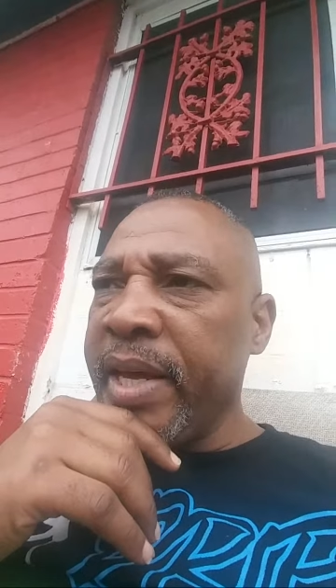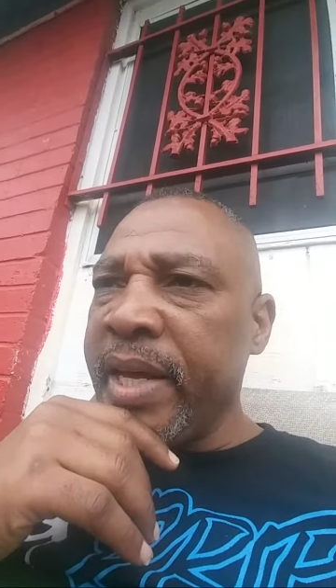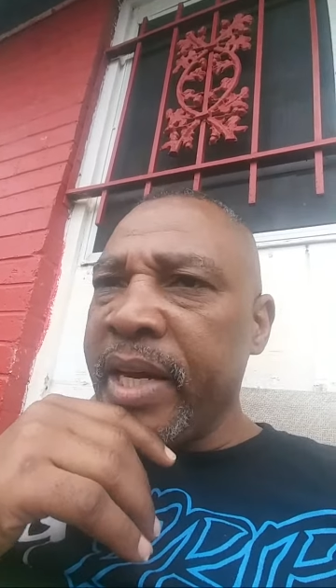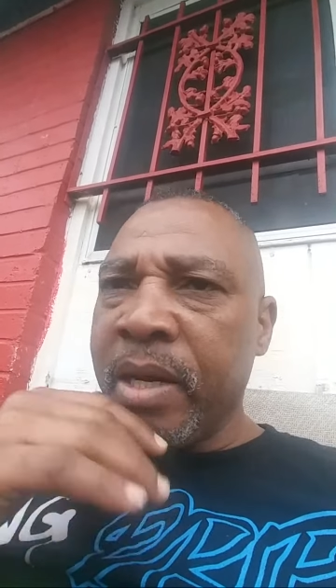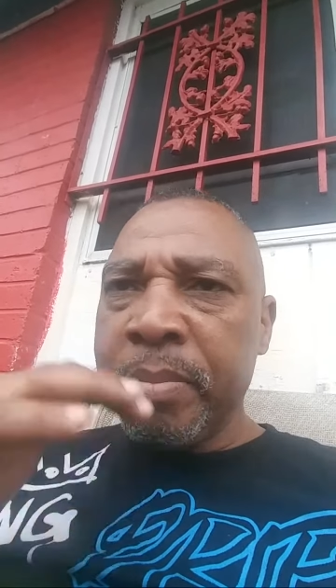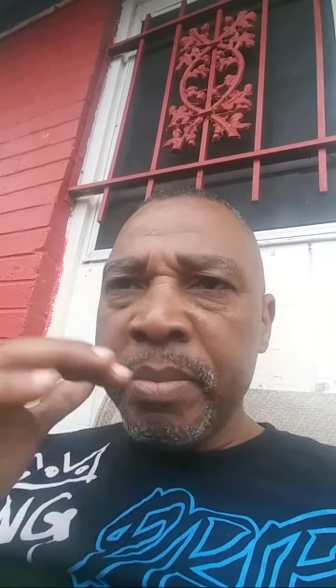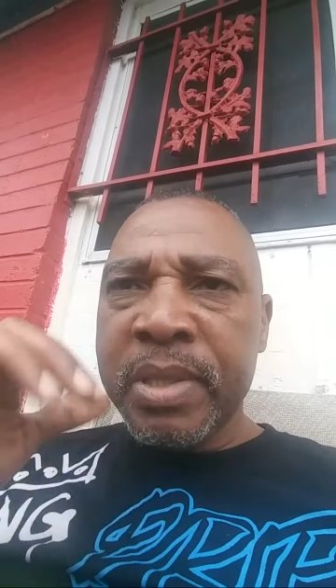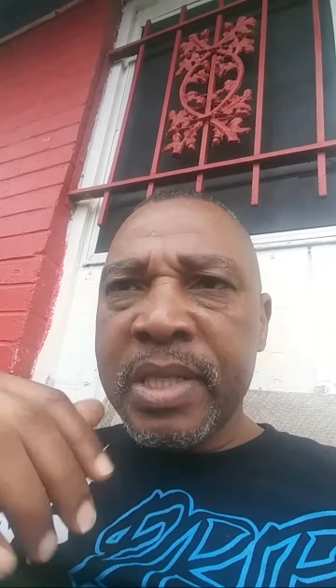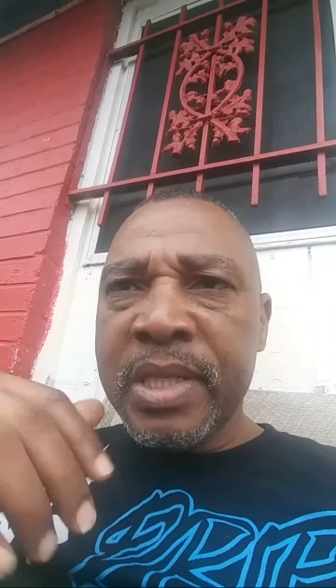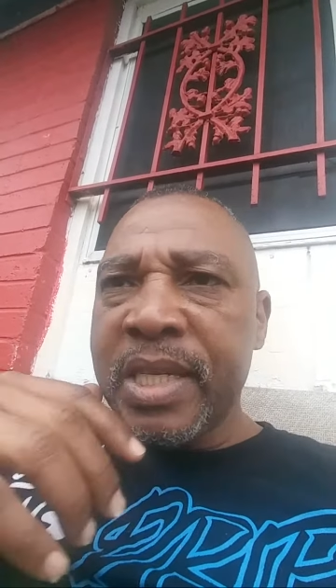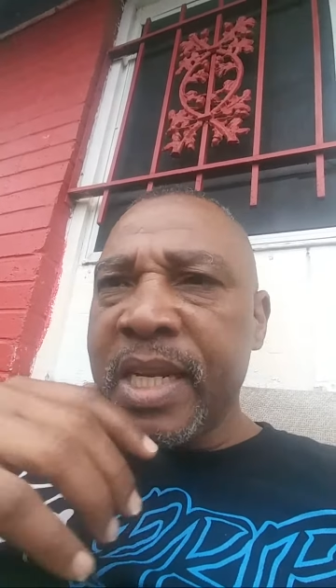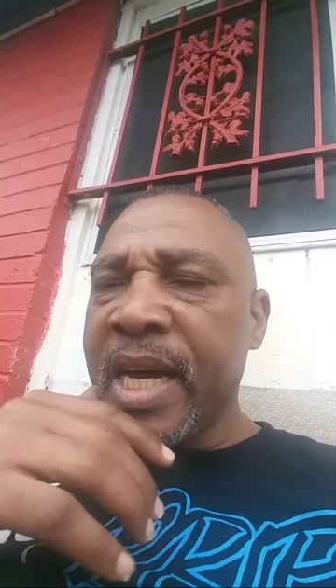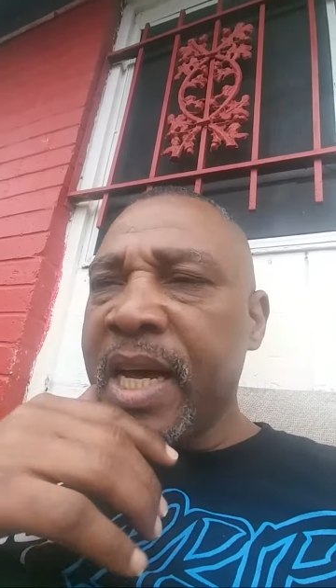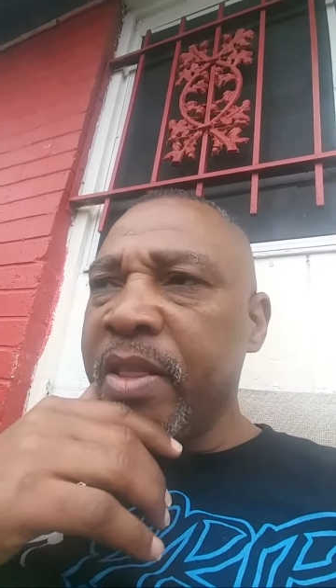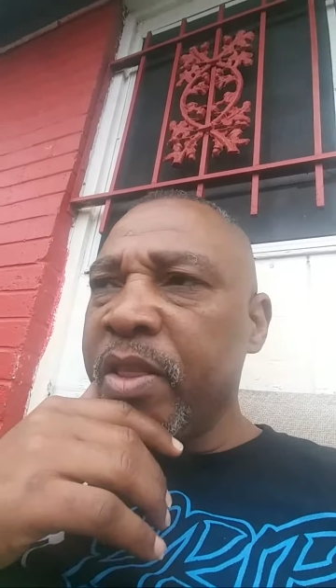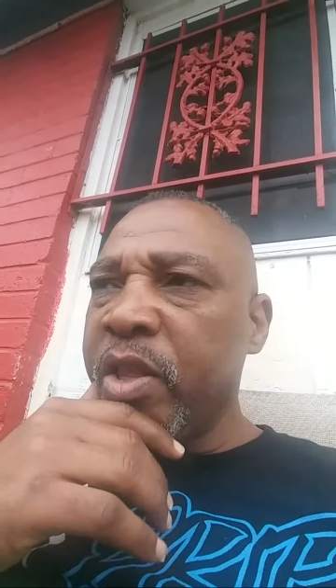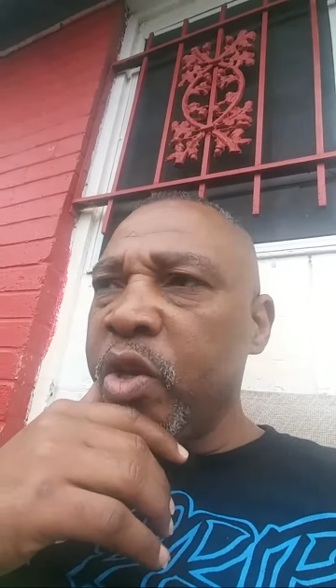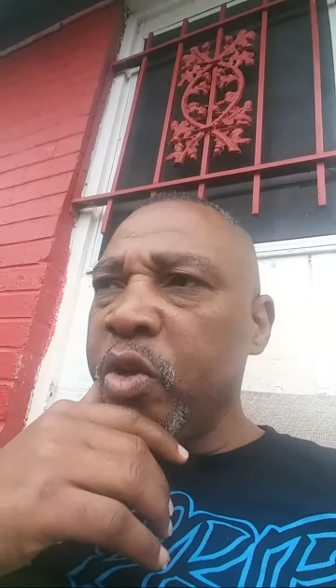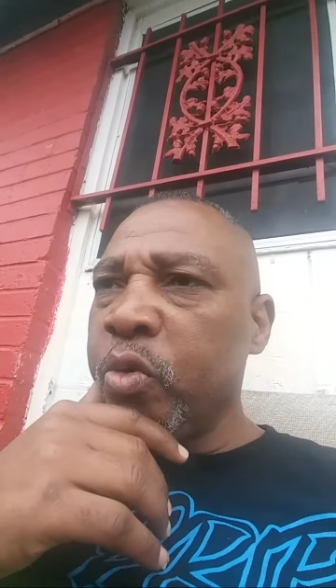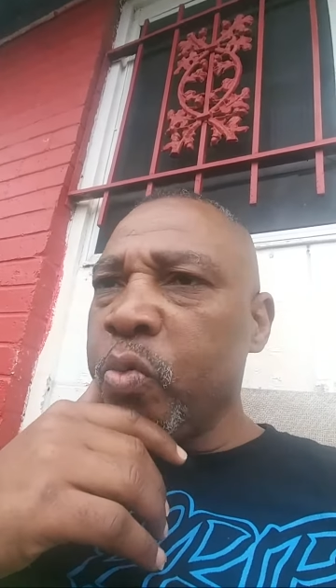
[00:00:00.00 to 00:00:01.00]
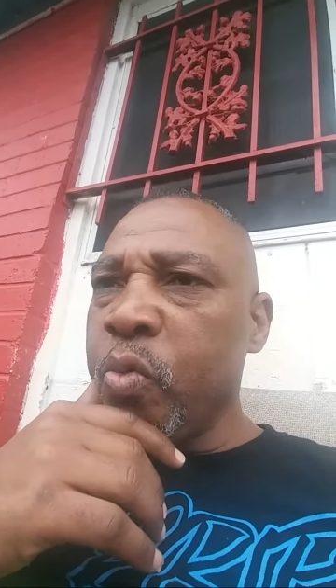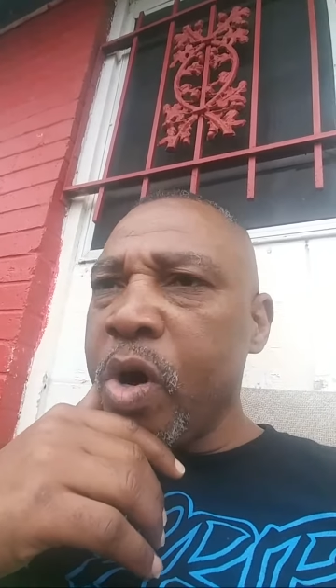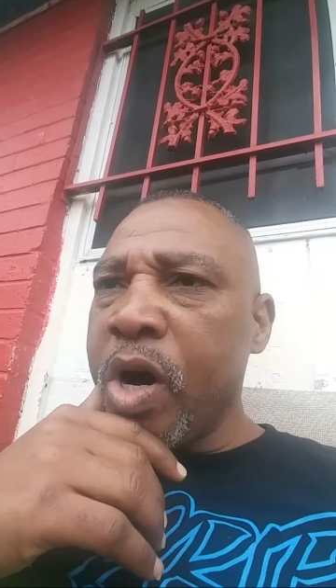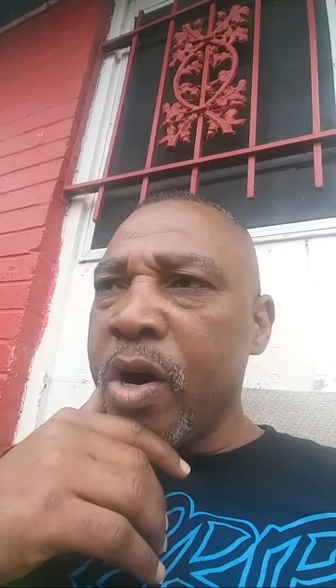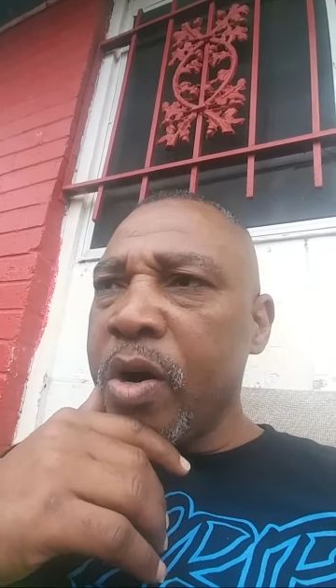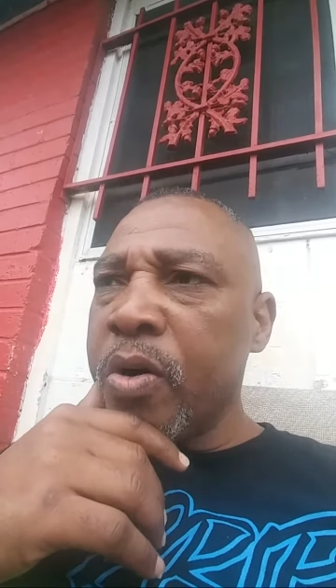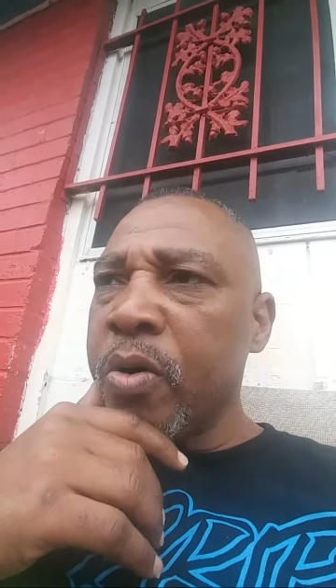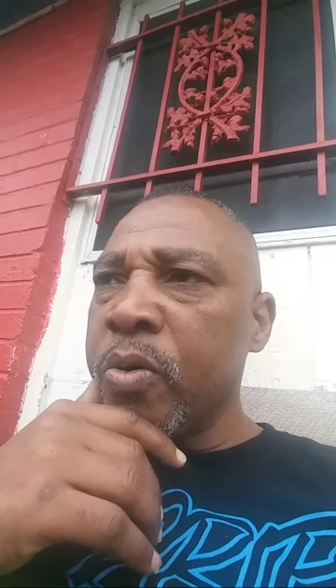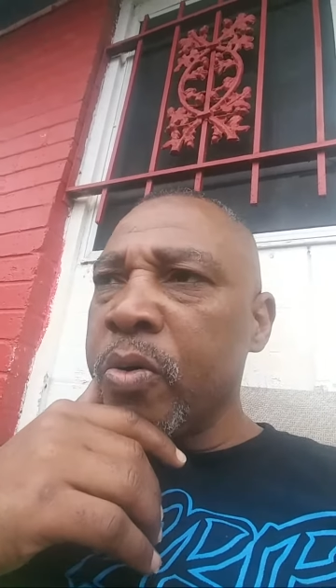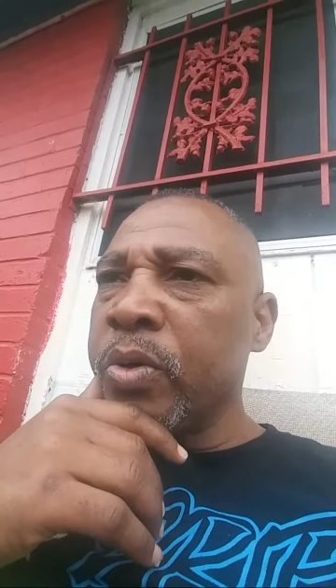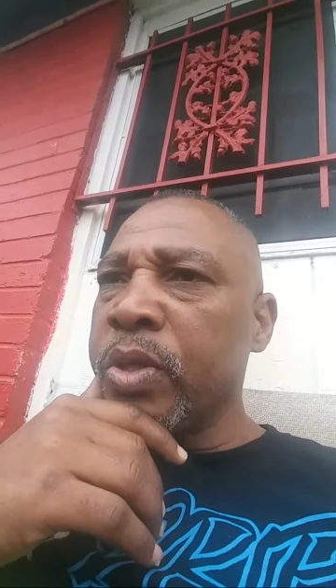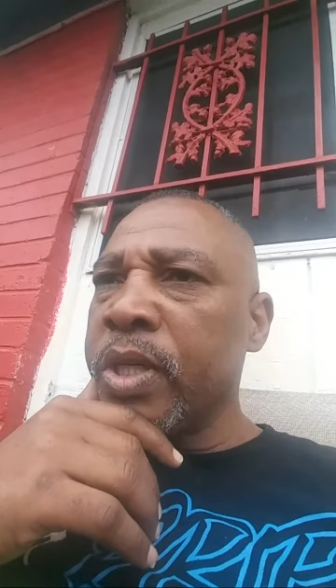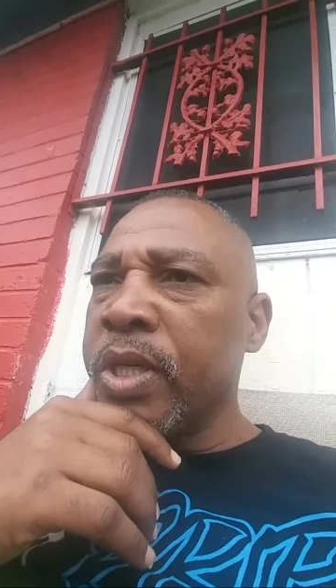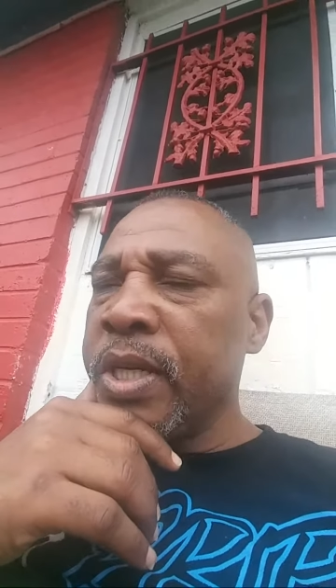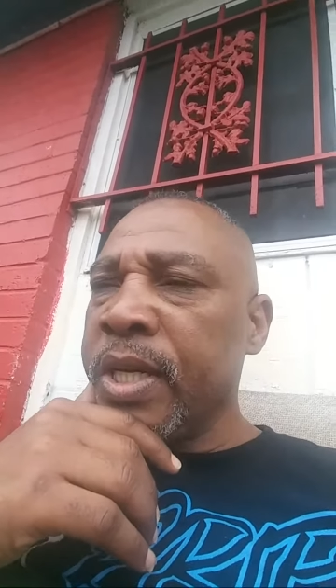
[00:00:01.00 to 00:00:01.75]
And I'm inside these walls,